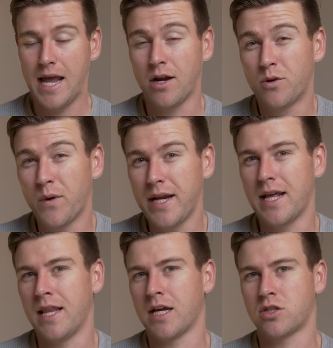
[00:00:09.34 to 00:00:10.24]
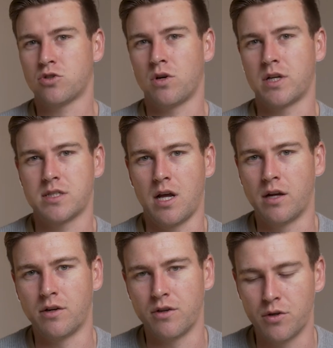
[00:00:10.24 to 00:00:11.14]
and great electronics
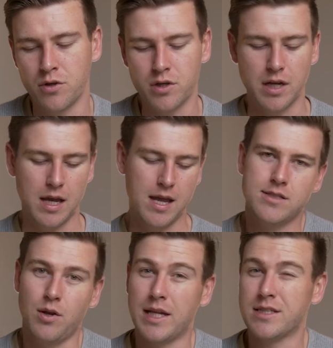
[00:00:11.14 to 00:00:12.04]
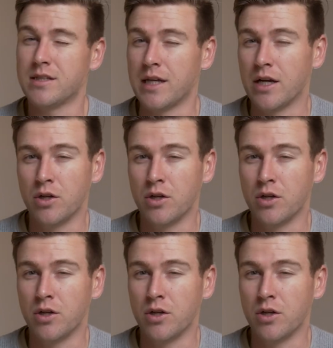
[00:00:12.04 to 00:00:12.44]
under the hood. So let's take a